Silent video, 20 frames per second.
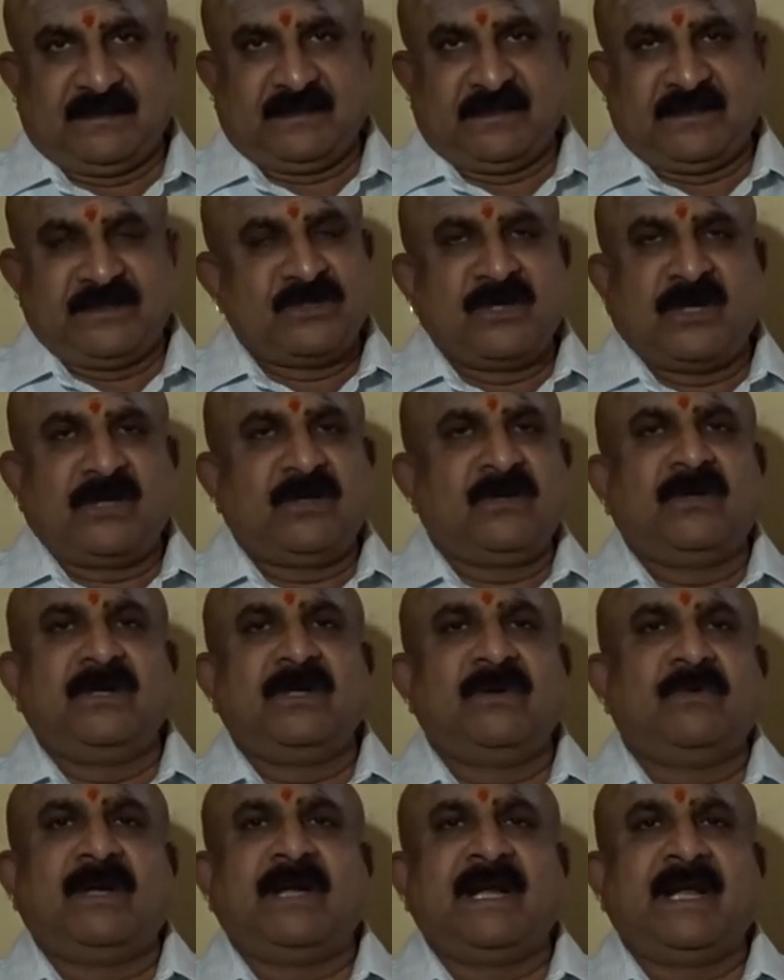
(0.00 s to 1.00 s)
There's not
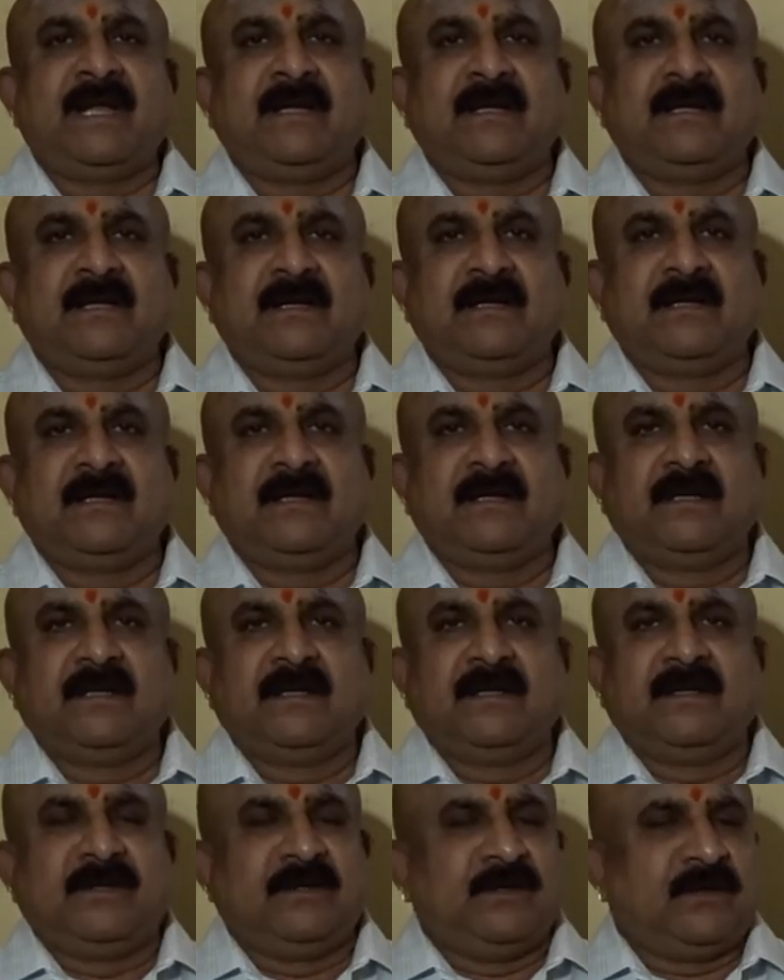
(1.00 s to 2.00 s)
only one angle.
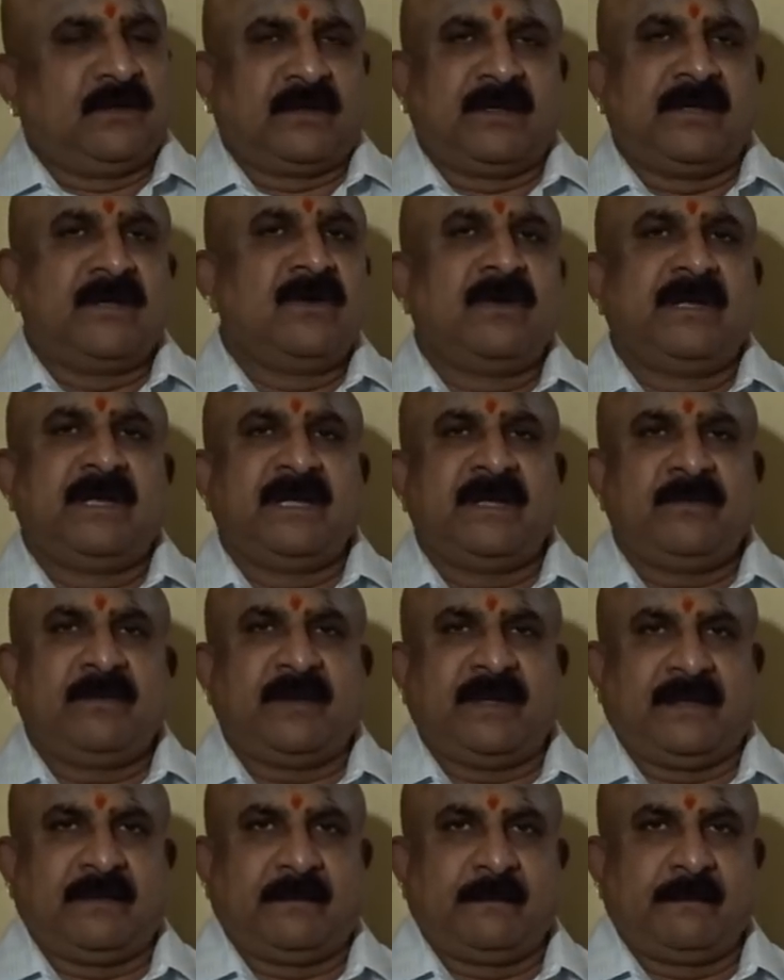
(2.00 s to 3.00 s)
You can know any
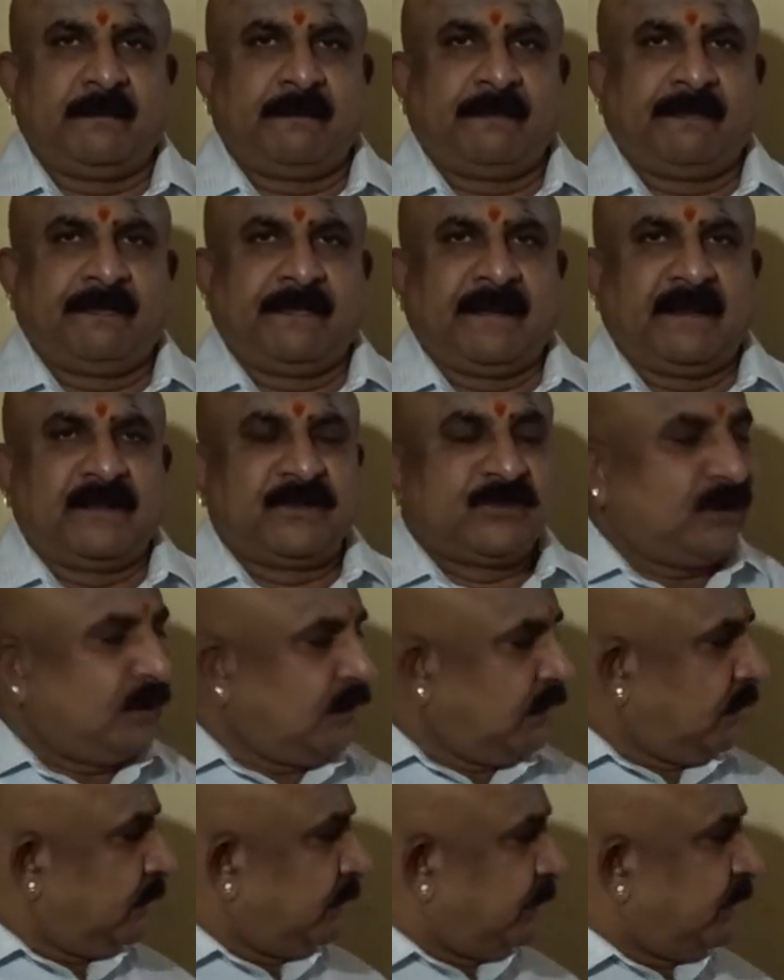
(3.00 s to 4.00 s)
way.
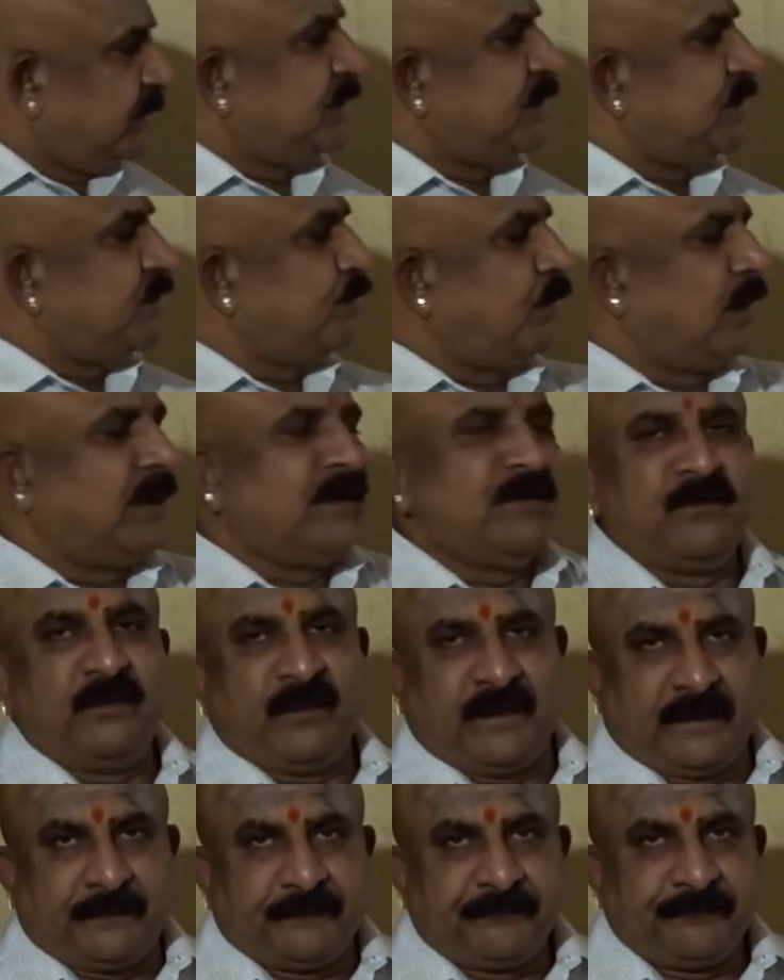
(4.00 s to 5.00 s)
So this is one
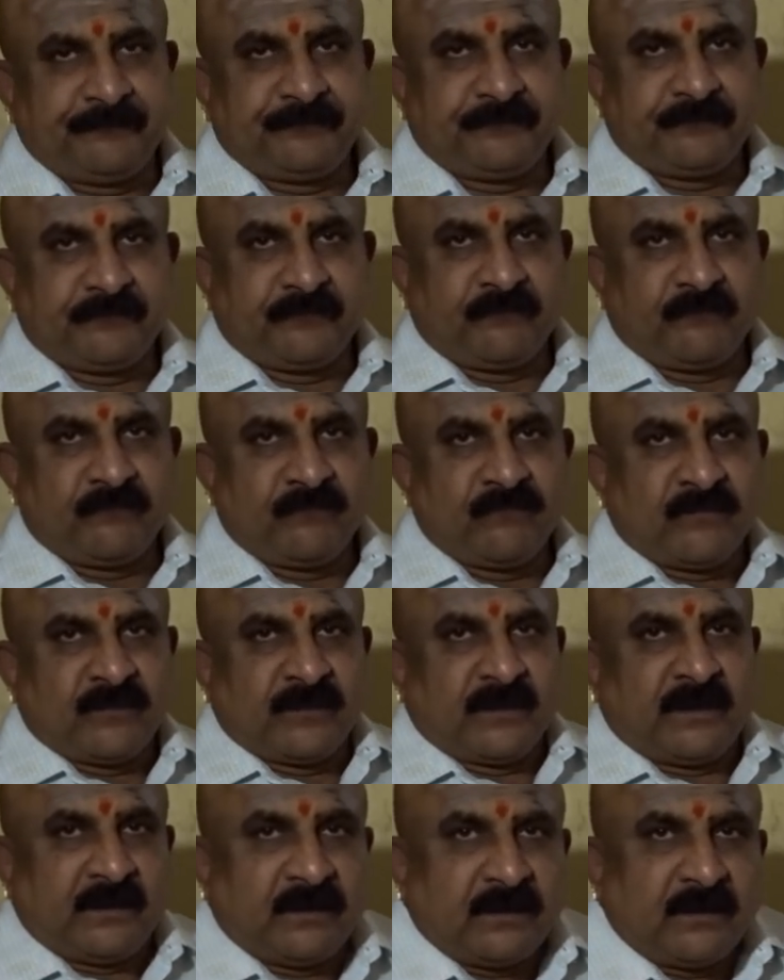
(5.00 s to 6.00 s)
way.
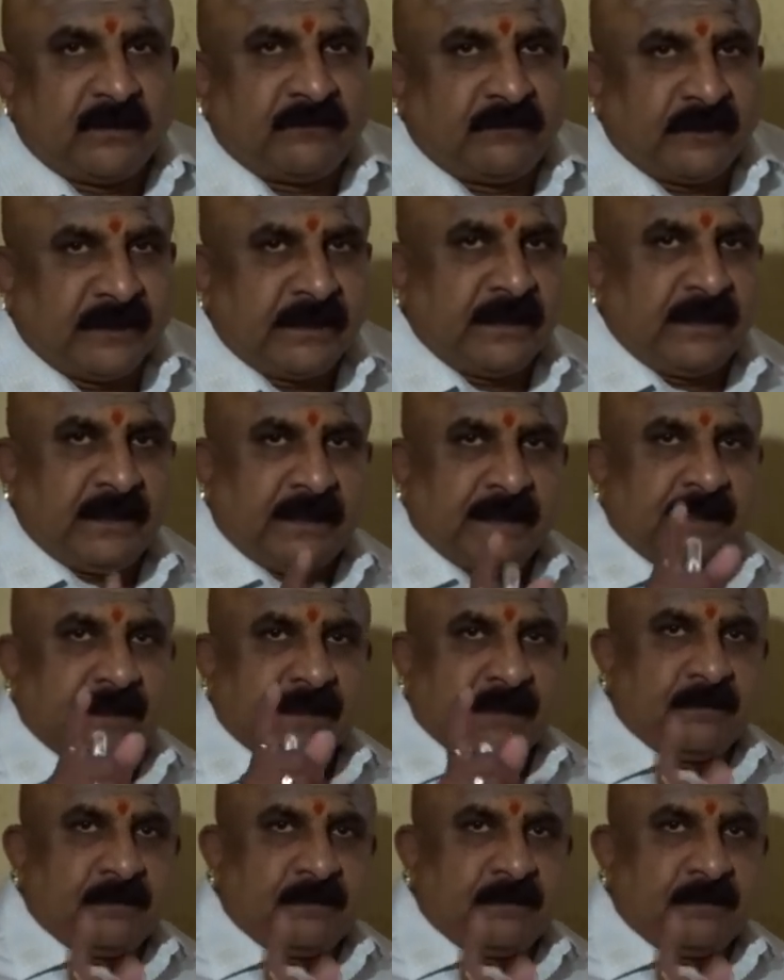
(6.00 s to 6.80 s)
Finally, I'll